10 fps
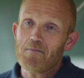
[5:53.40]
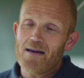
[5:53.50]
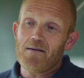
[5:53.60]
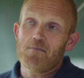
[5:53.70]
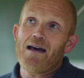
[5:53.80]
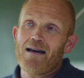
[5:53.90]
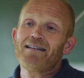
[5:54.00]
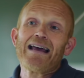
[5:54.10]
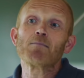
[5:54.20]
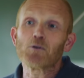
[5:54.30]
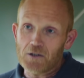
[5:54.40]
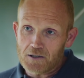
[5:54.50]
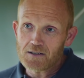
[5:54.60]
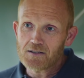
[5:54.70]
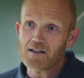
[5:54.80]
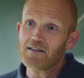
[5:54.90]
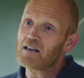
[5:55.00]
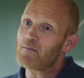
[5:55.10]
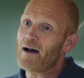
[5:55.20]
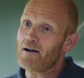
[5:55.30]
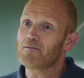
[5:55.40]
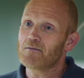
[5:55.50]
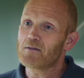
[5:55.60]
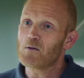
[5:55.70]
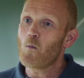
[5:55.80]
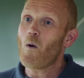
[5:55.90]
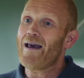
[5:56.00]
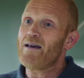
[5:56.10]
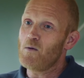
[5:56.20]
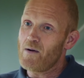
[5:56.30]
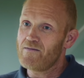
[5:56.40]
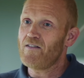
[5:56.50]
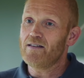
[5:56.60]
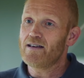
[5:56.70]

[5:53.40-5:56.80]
enabled us to think about the way that we fit